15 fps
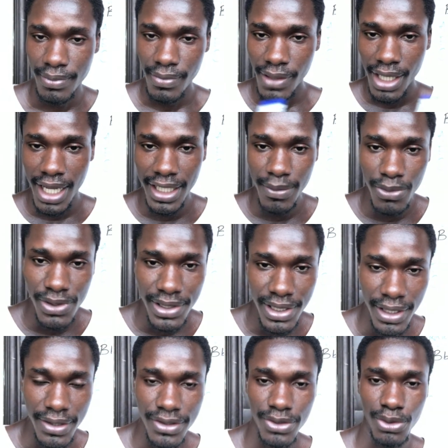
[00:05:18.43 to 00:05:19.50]
Animal
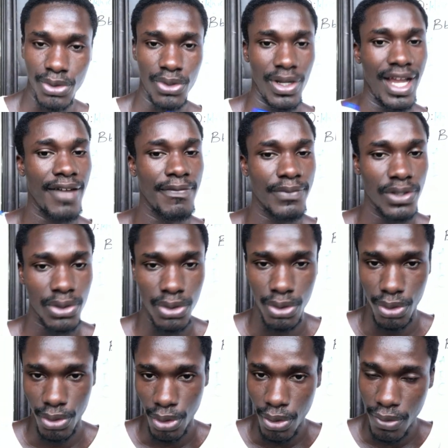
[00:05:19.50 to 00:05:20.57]
cells do not have
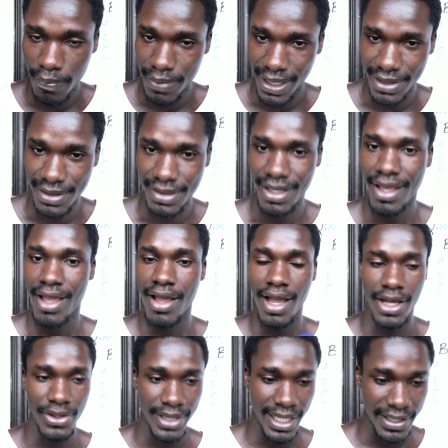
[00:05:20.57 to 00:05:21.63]
chloroplast.
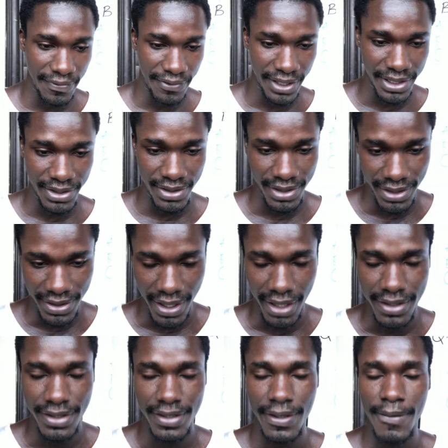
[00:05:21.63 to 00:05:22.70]
Another difference is
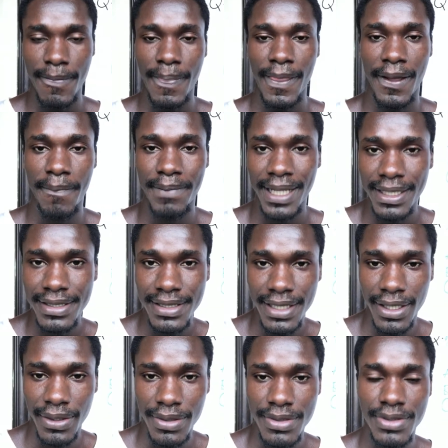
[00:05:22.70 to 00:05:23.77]
that plant
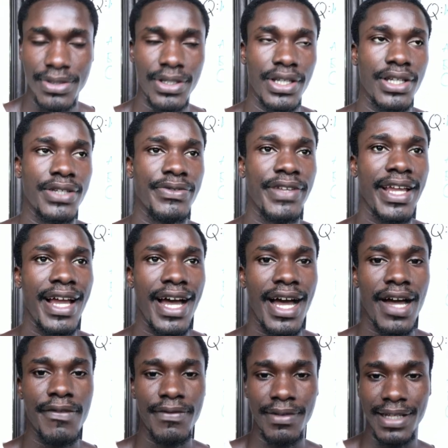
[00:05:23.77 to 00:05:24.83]
cells, they
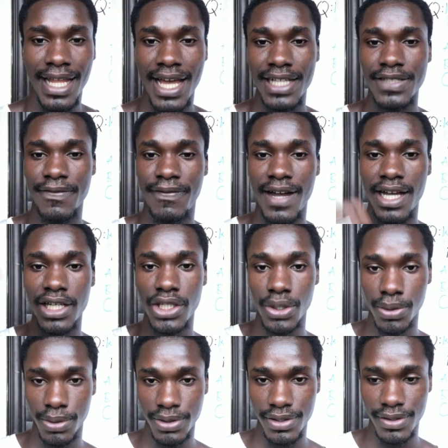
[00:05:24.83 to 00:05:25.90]
have large
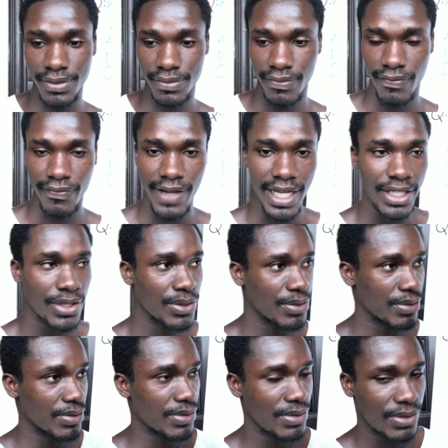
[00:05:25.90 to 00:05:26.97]
vacuoles.
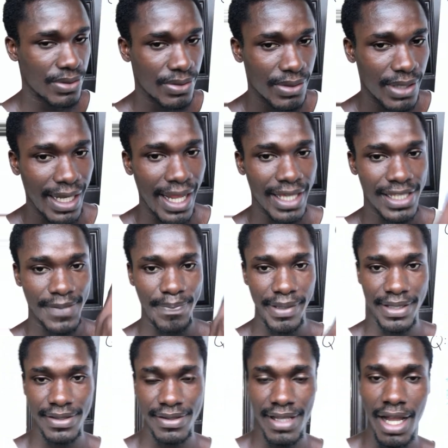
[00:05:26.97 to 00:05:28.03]
Vacuoles are like
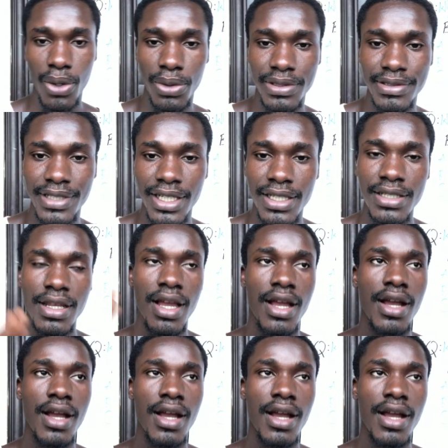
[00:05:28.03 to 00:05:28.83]
space that contain